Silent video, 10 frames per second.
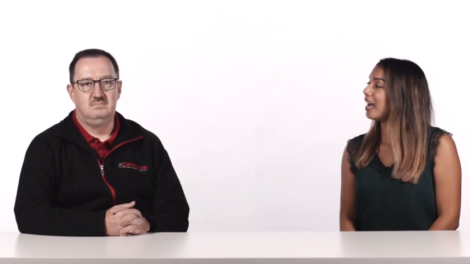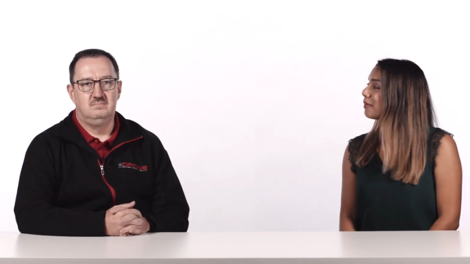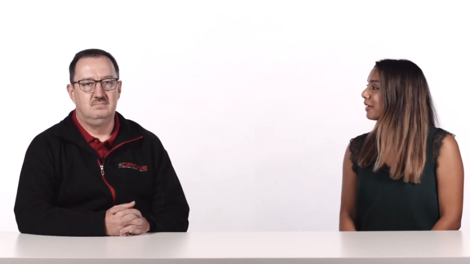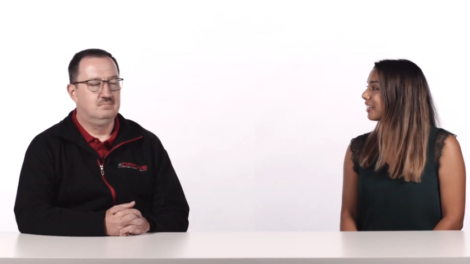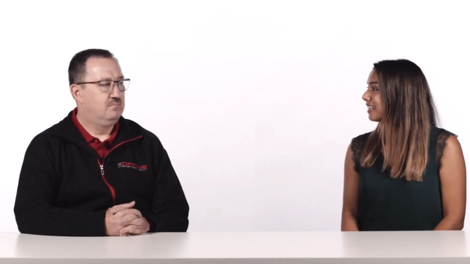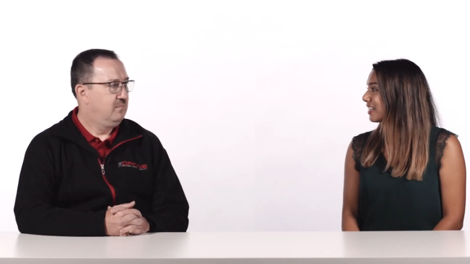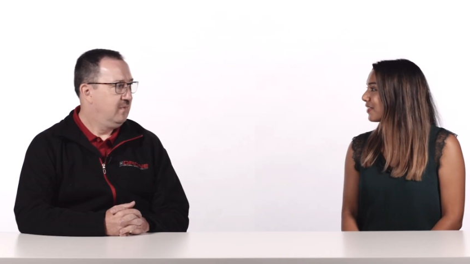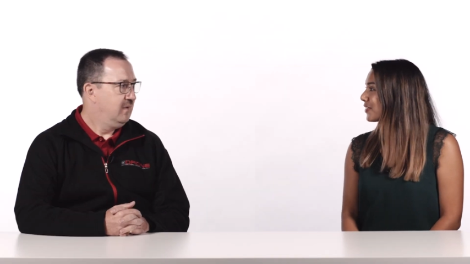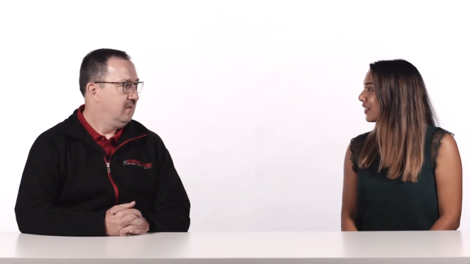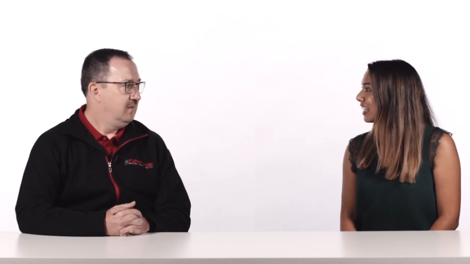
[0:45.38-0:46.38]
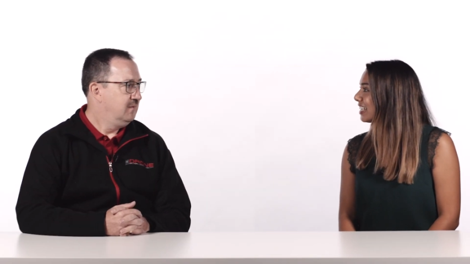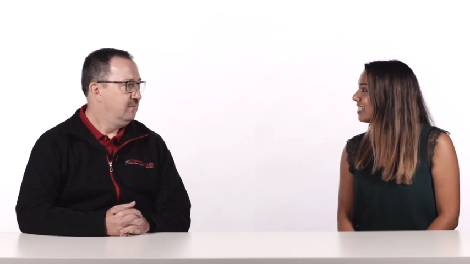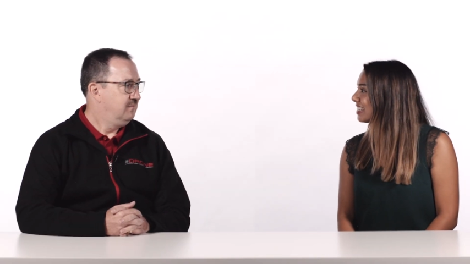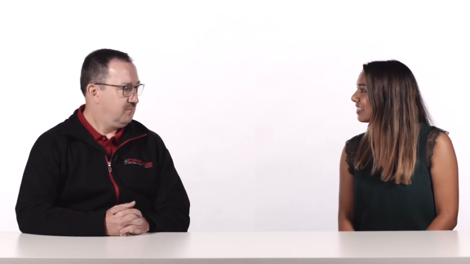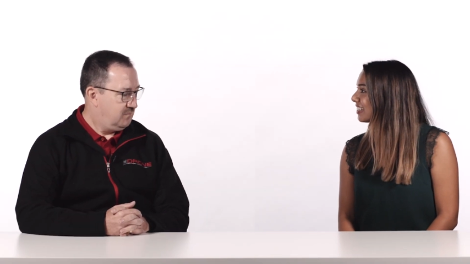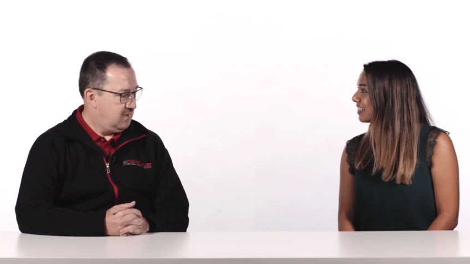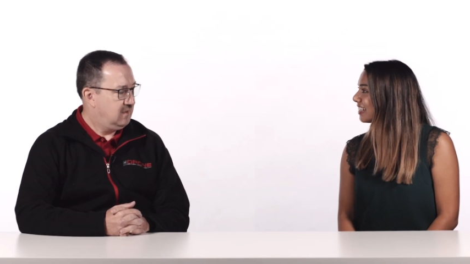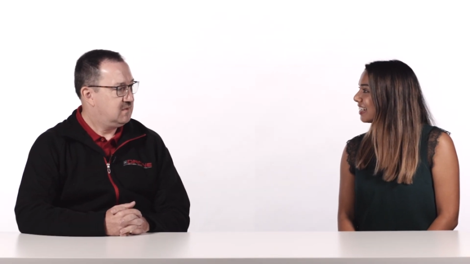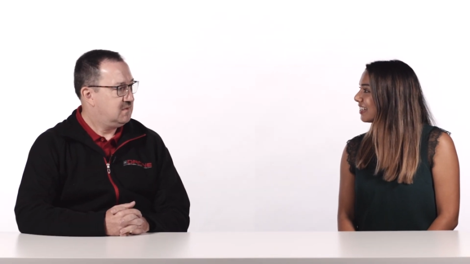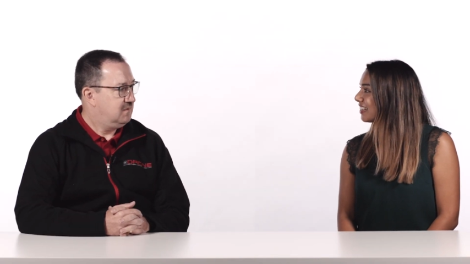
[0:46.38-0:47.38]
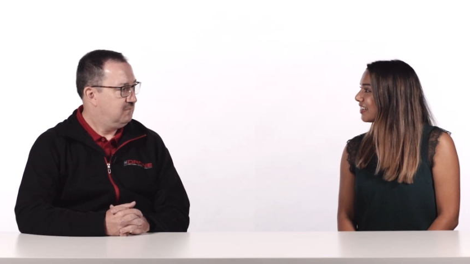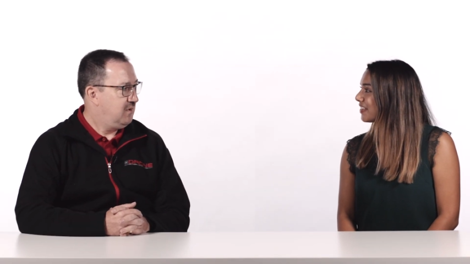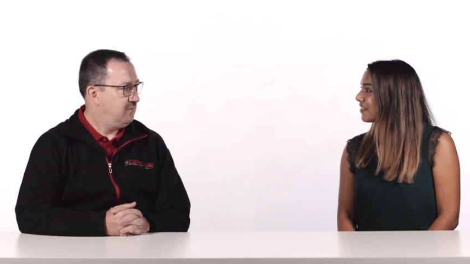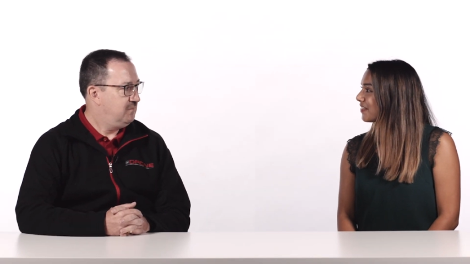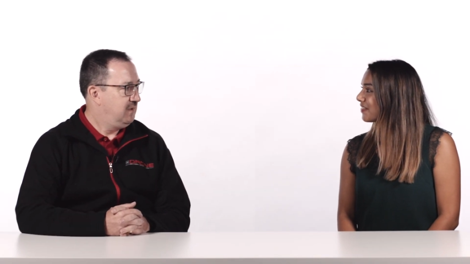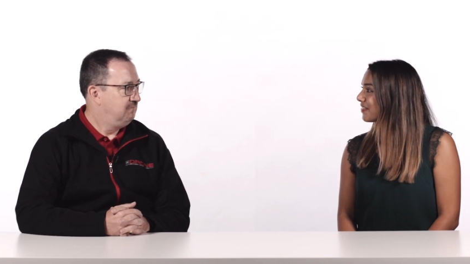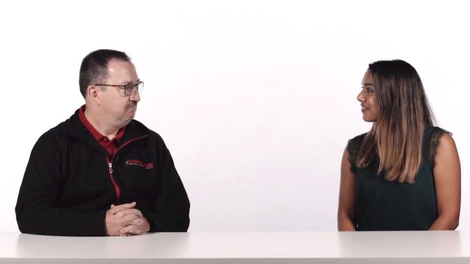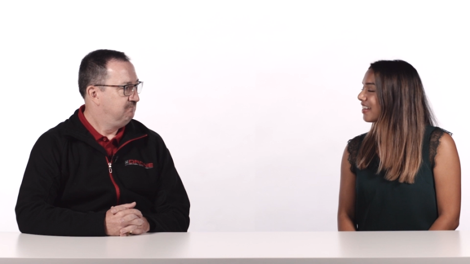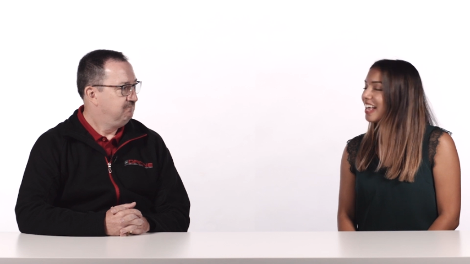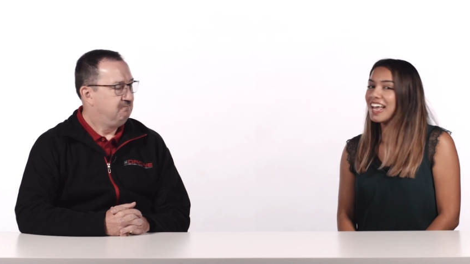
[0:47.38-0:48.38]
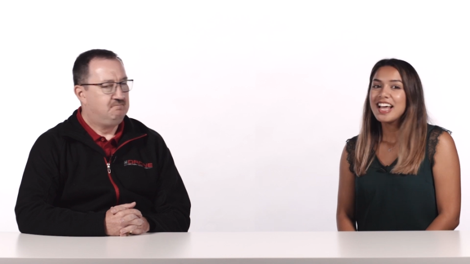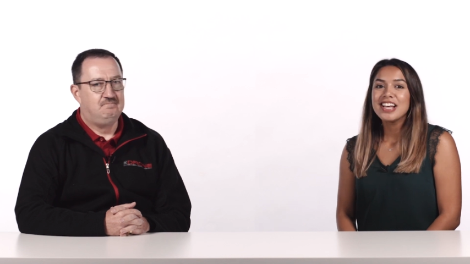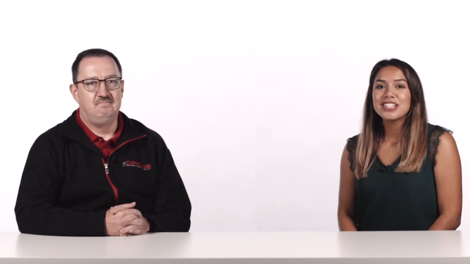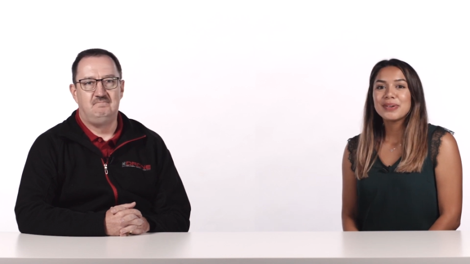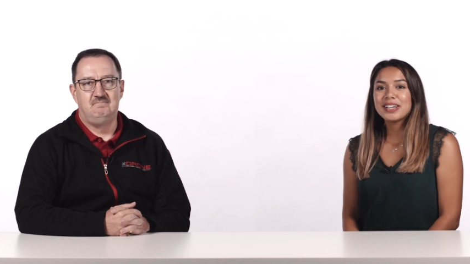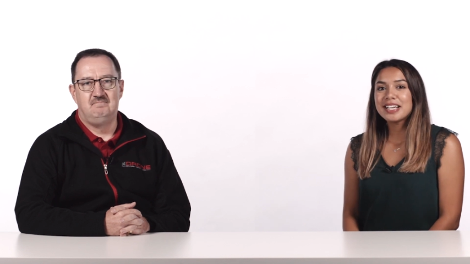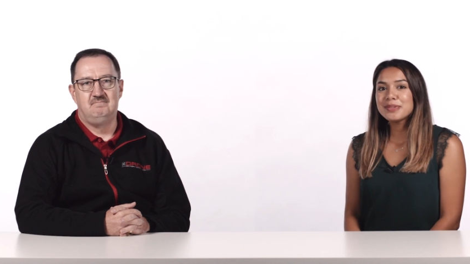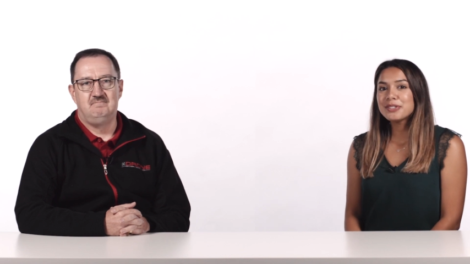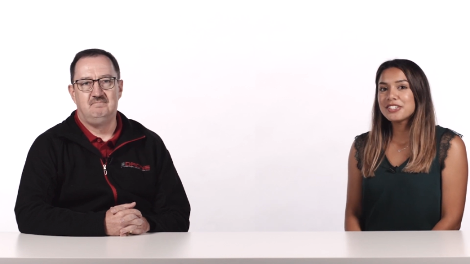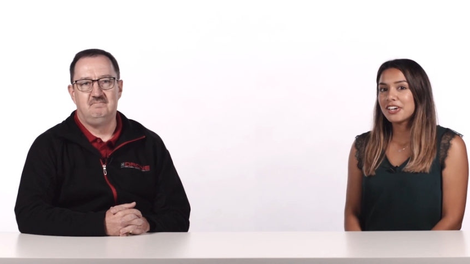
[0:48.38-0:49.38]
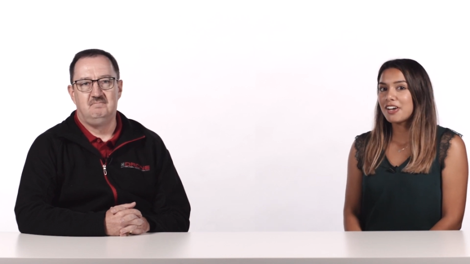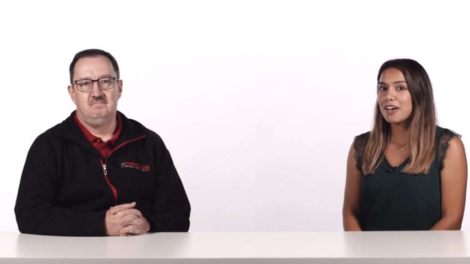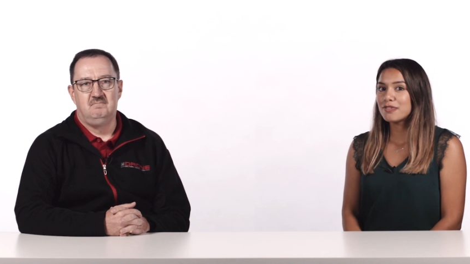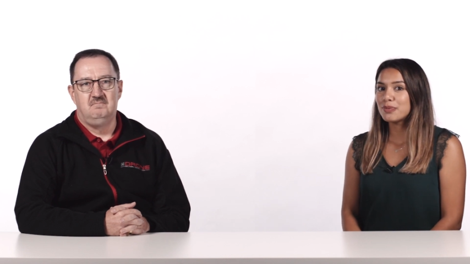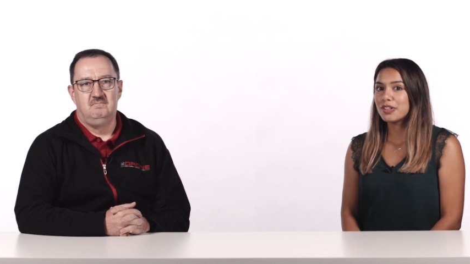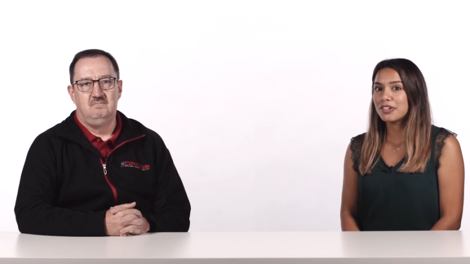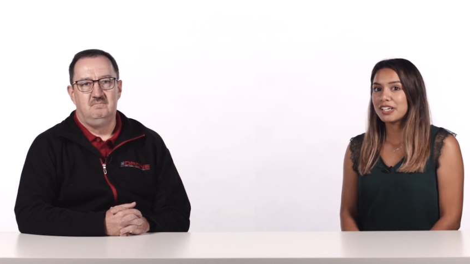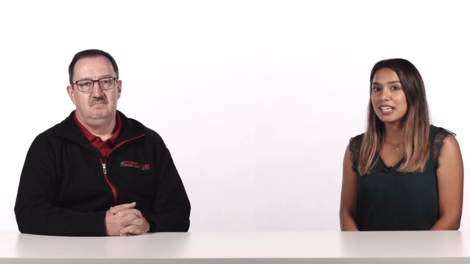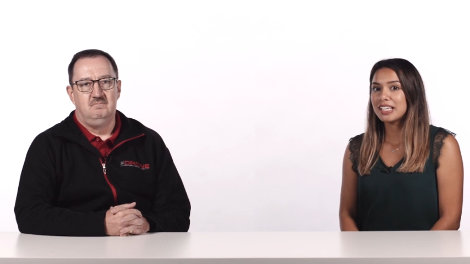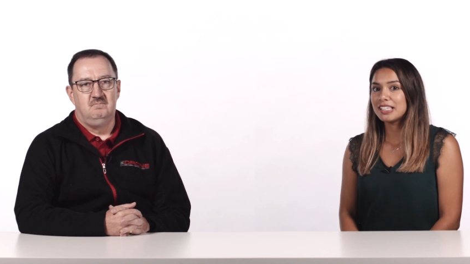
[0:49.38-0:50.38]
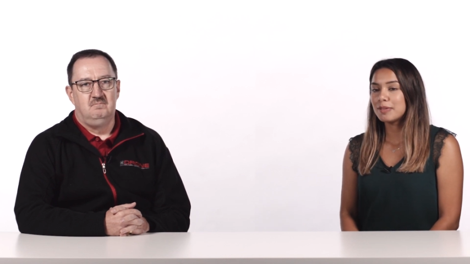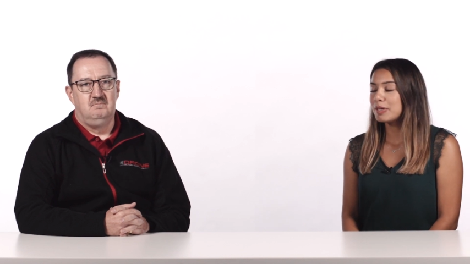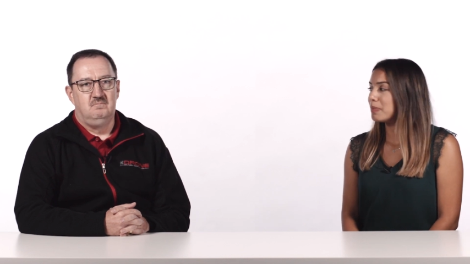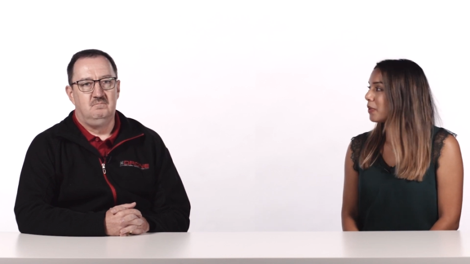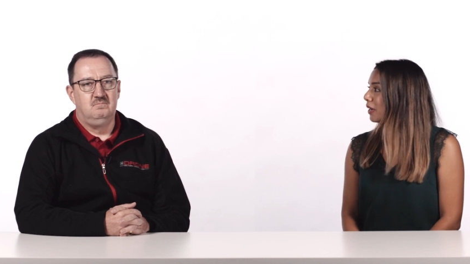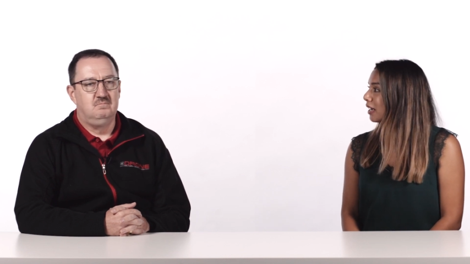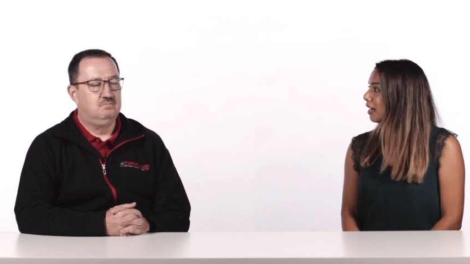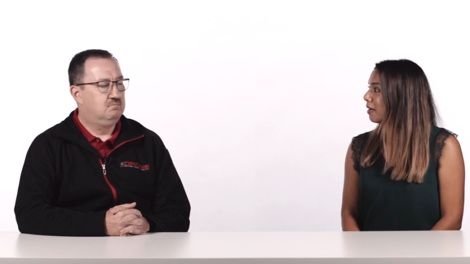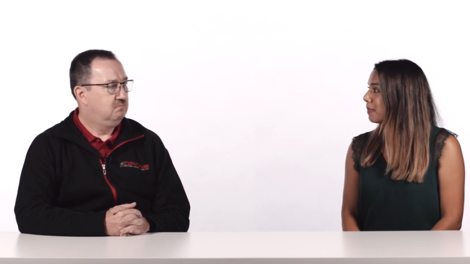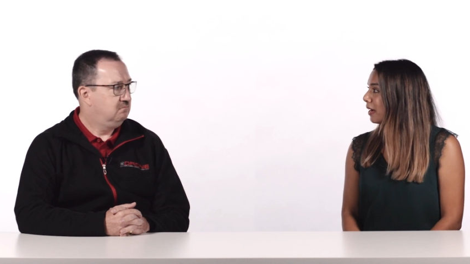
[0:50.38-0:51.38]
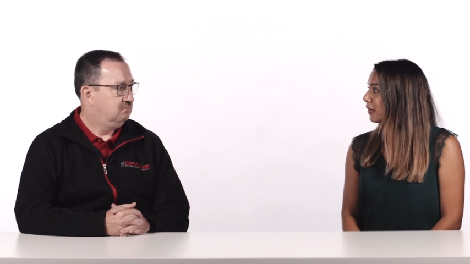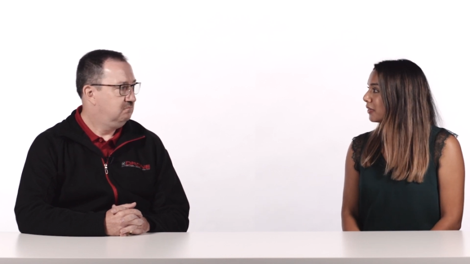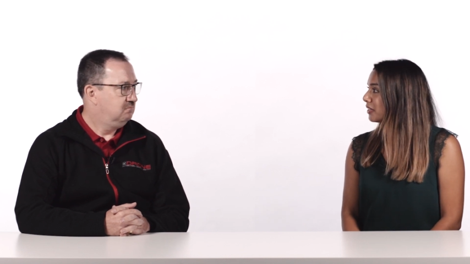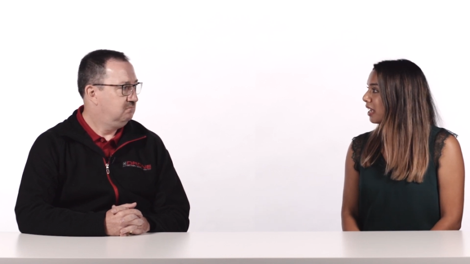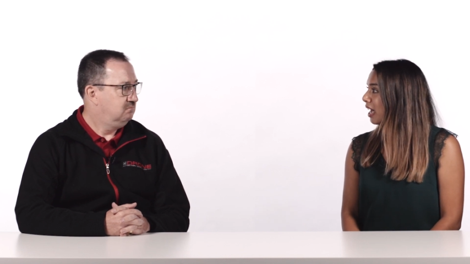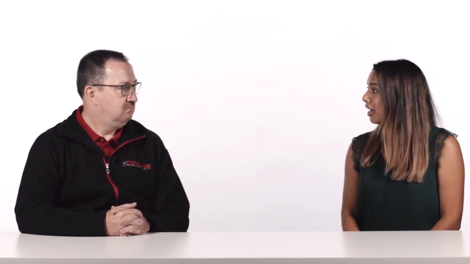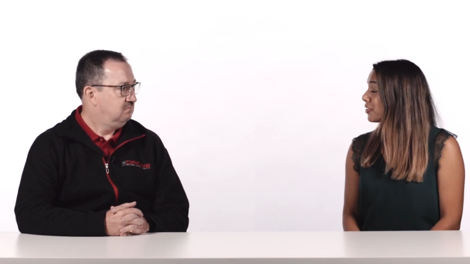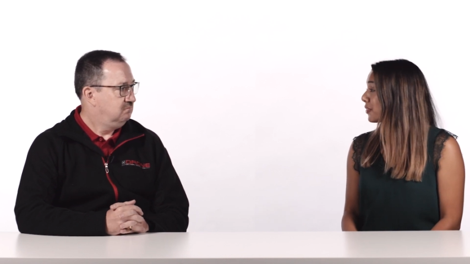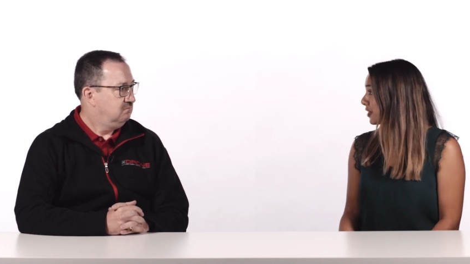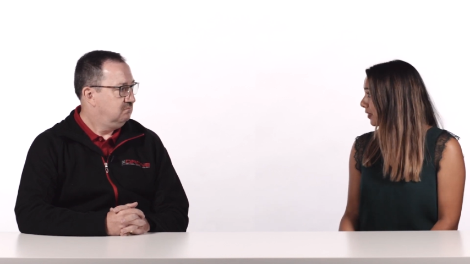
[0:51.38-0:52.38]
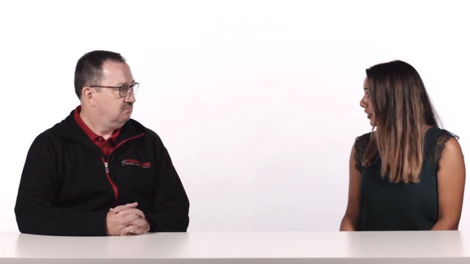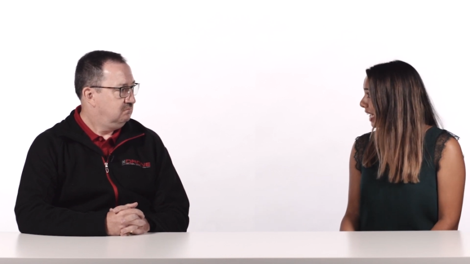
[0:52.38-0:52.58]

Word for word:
Speaker 1: Hi Mark, thanks for joining us.
Speaker 2: Thanks for having me.
Speaker 1: So I guess we'll start off with learning a little bit more about uh, Drone Delivery